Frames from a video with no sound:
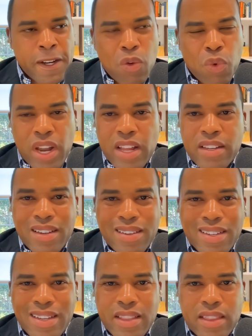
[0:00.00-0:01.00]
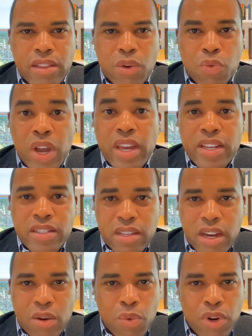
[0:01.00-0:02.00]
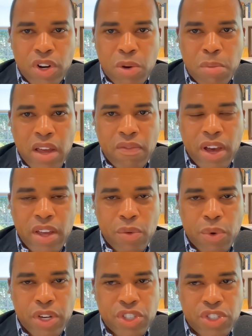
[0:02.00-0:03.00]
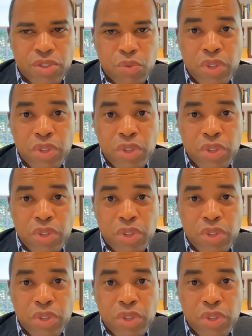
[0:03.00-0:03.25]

when I didn't get the ratings that I wanted on my evaluation,